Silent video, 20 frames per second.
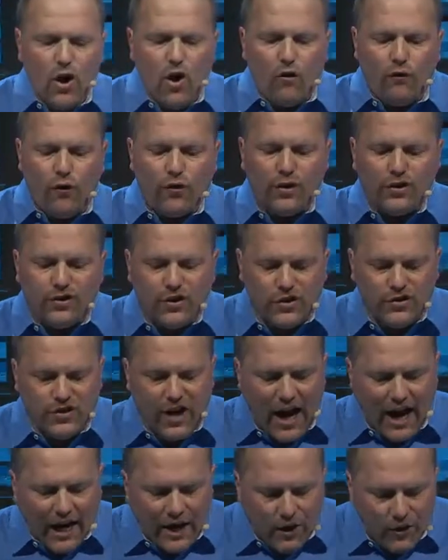For the
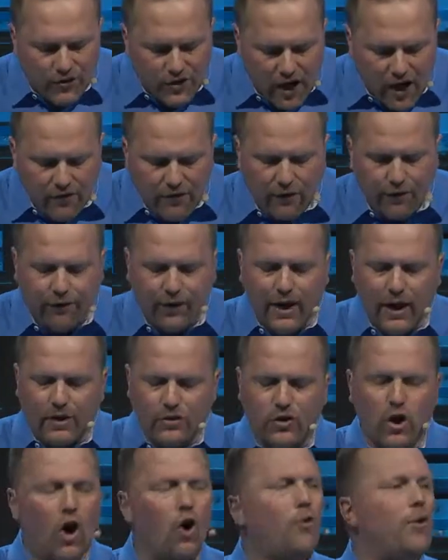desires of the
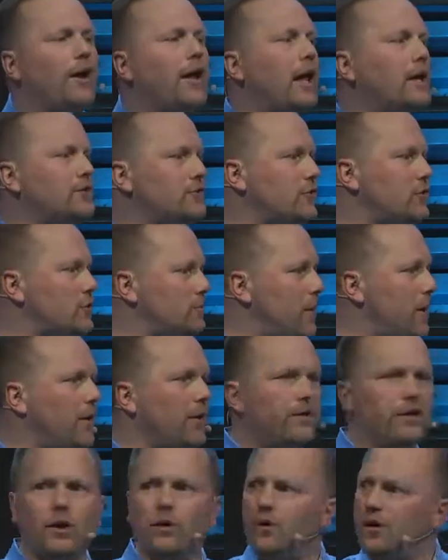flesh are against the
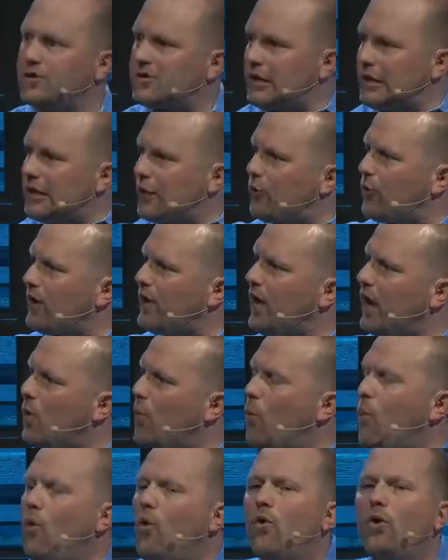spirit. There is literally a
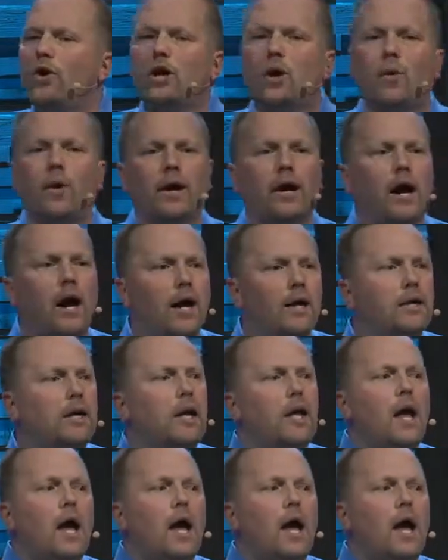war going on.